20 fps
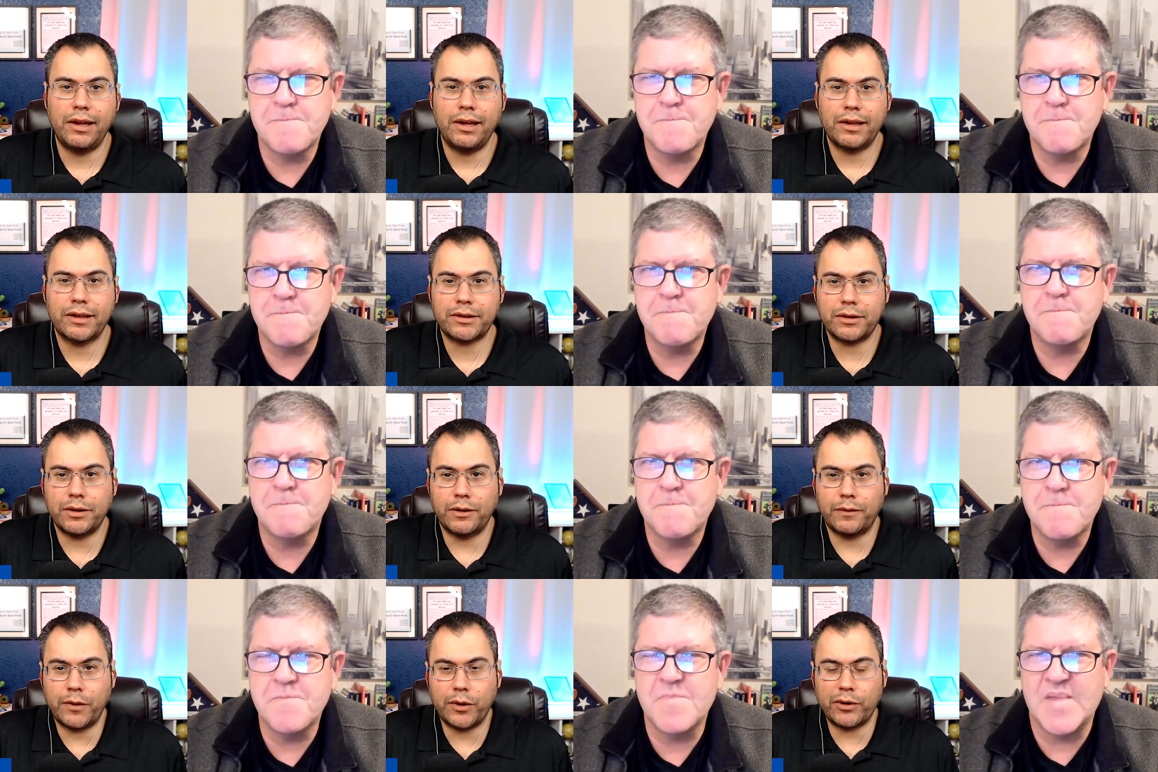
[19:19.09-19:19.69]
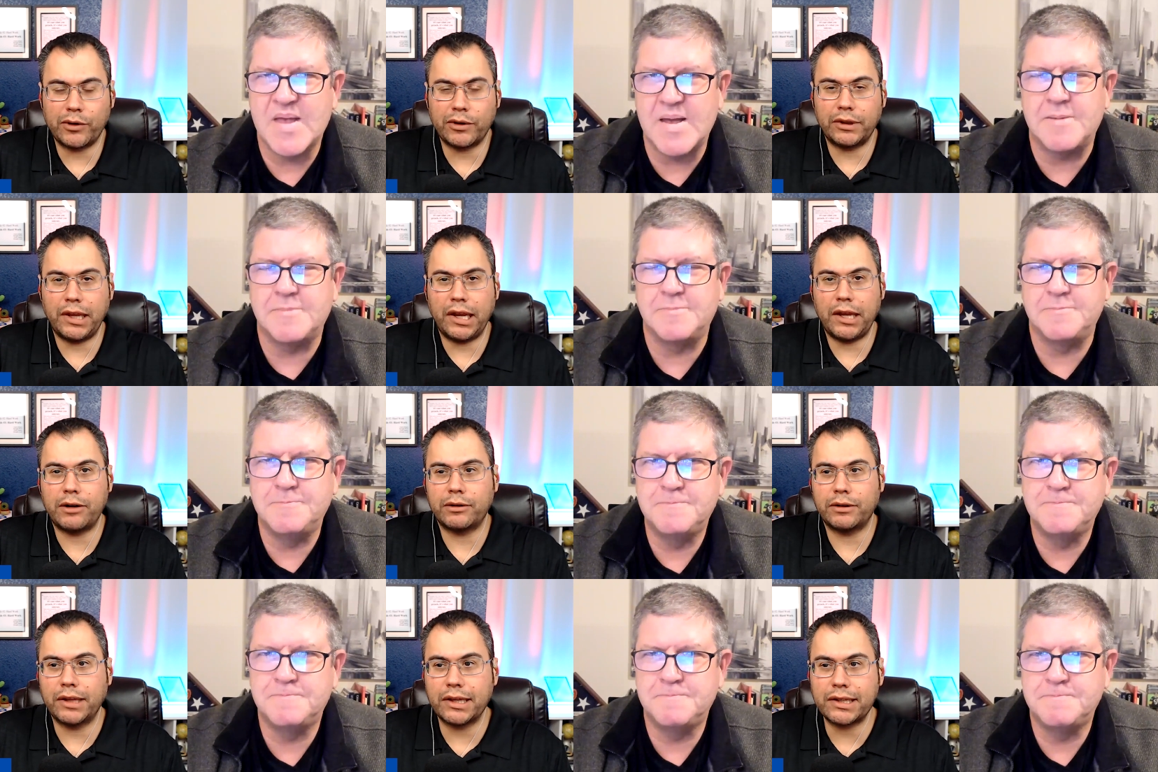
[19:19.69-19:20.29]
Speaker 1: So if you're a
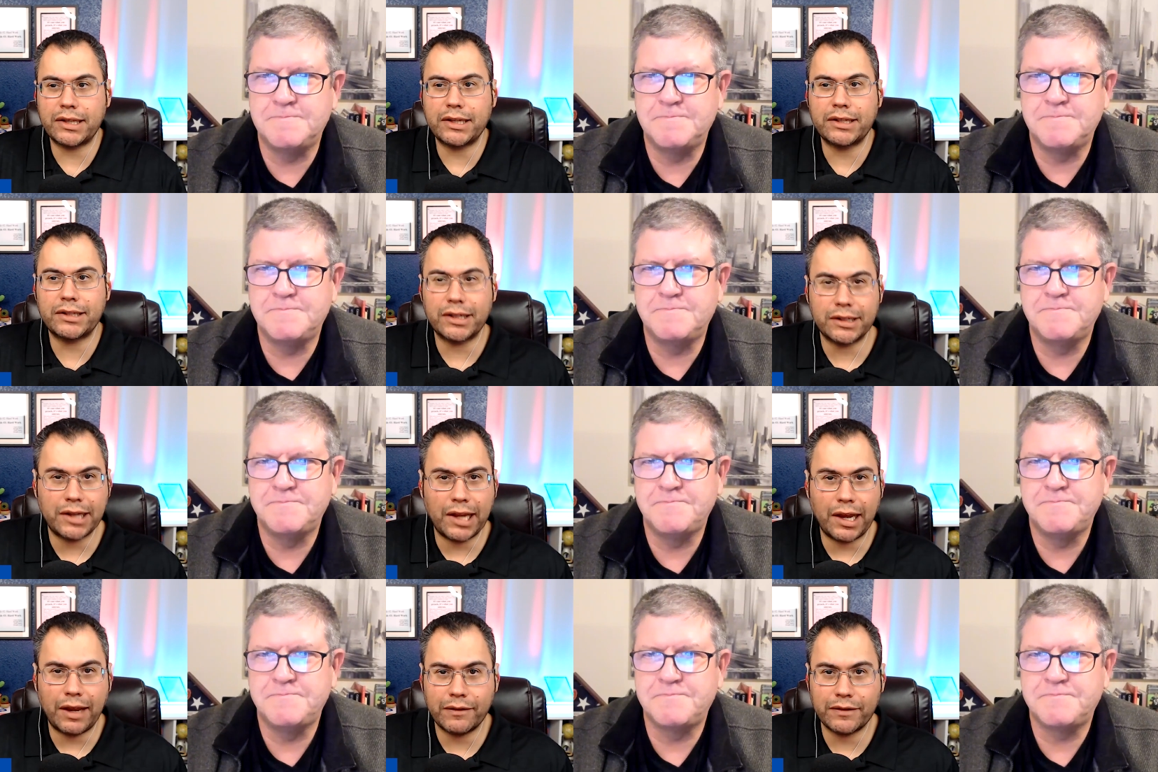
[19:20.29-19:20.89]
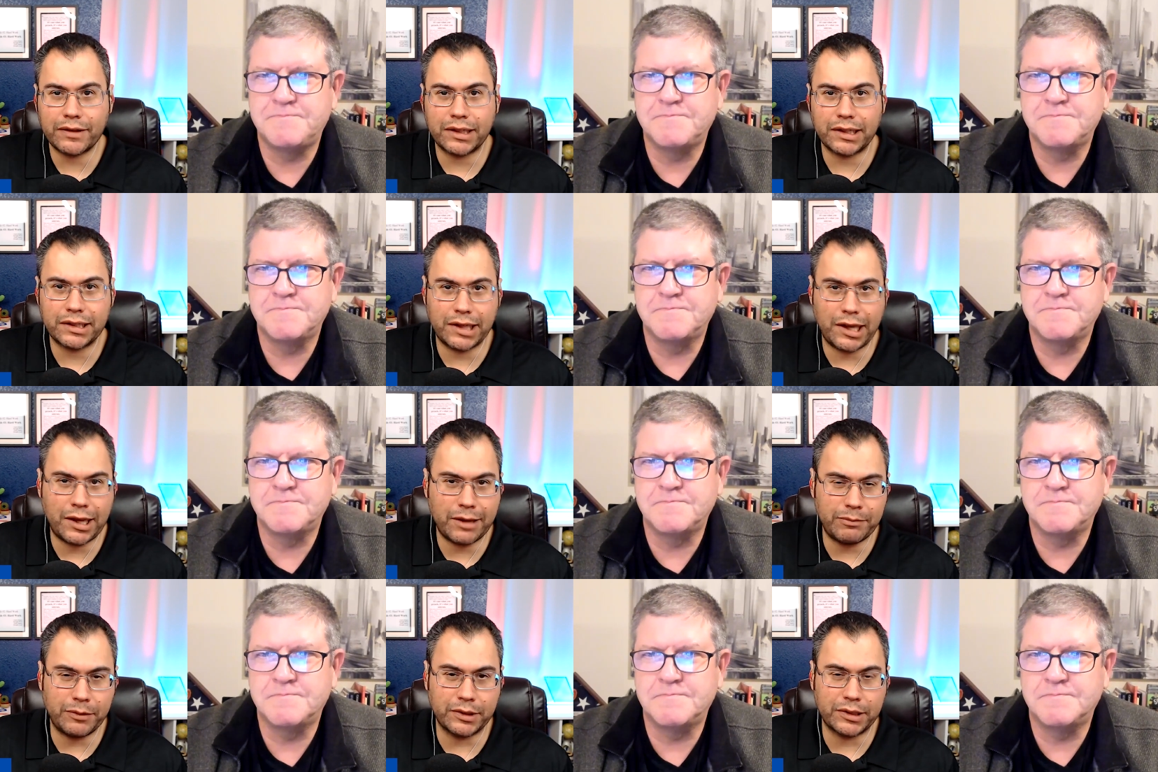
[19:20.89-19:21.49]
leader, listen to Dave's
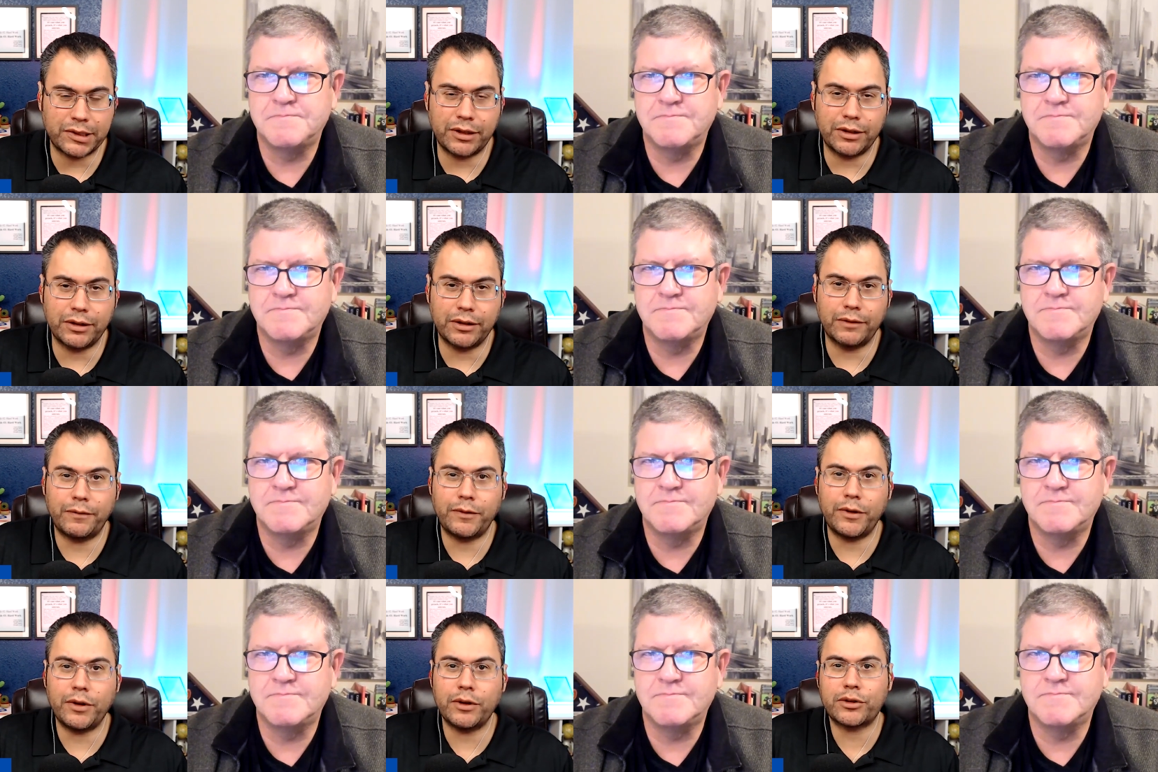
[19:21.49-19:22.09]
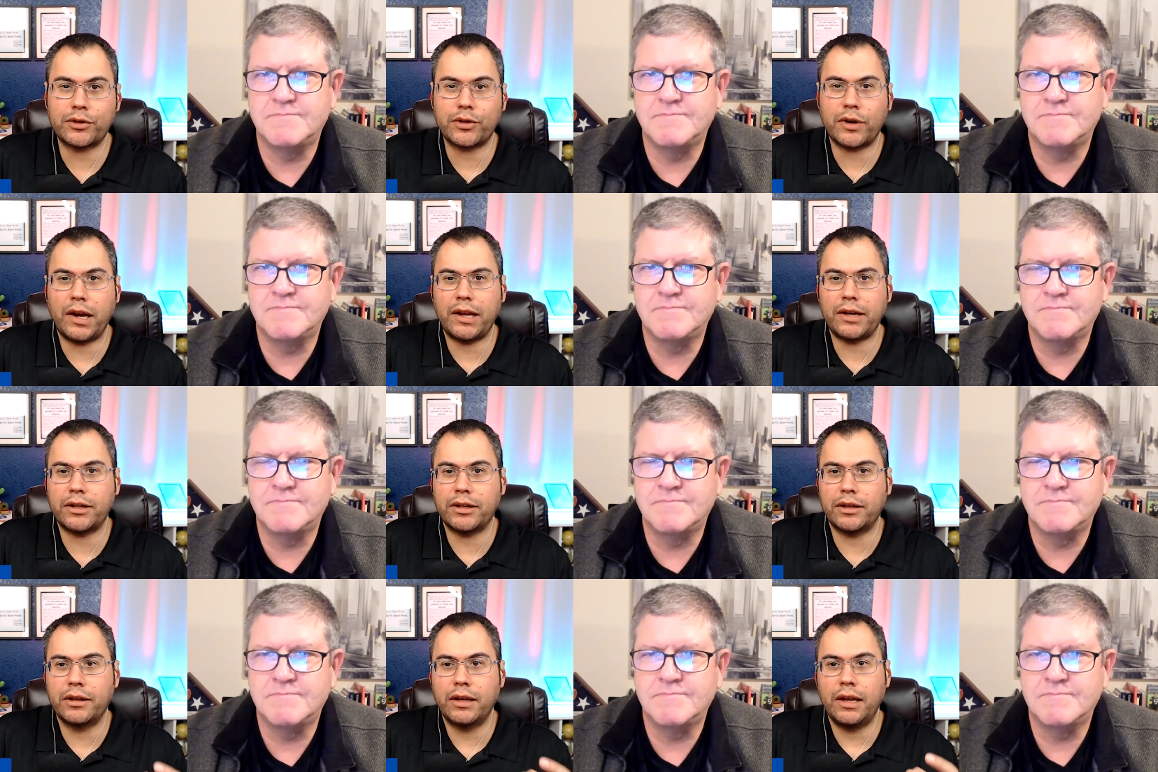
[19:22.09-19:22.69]
examples here. If you're trying
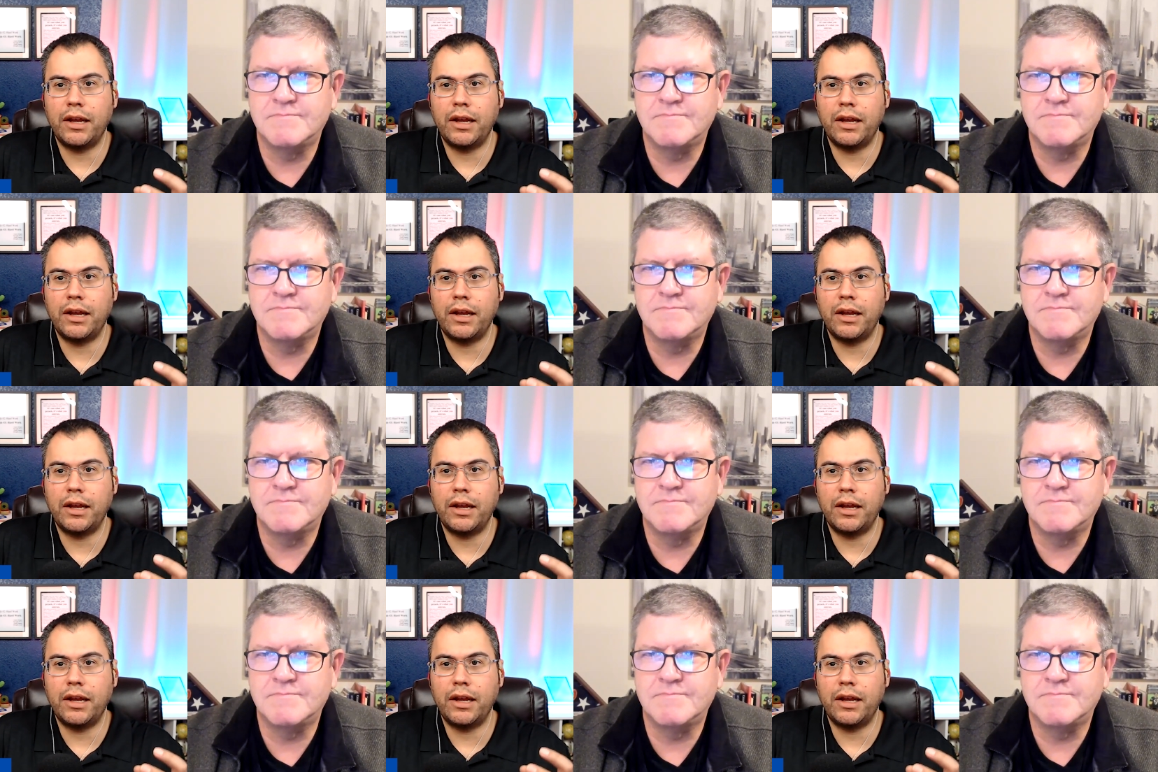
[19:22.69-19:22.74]
to